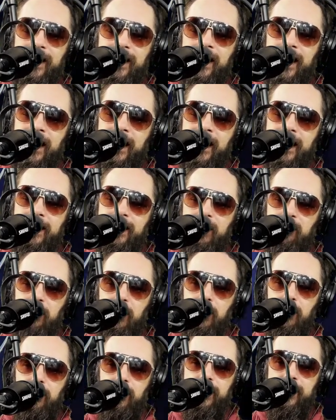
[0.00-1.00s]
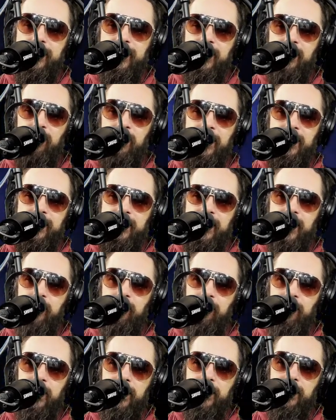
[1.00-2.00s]
And I suppose it's even the same
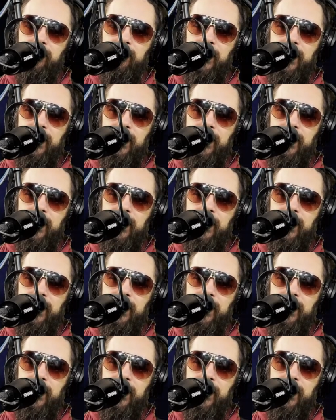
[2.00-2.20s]
for us right